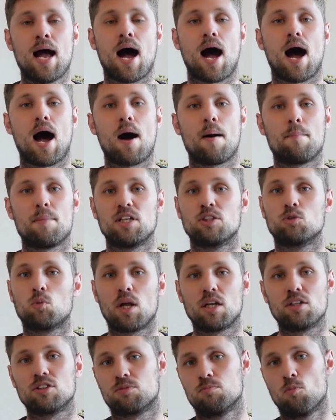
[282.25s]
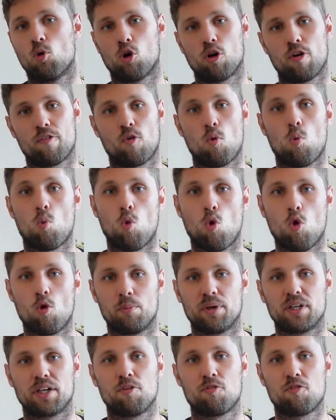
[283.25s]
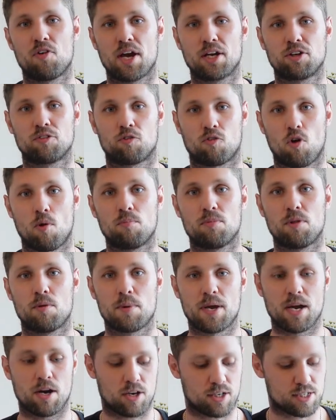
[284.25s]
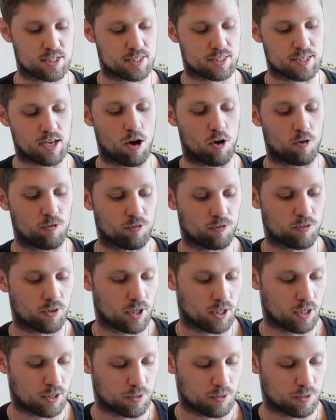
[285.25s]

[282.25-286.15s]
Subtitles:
as more of a warming effect from the beer itself.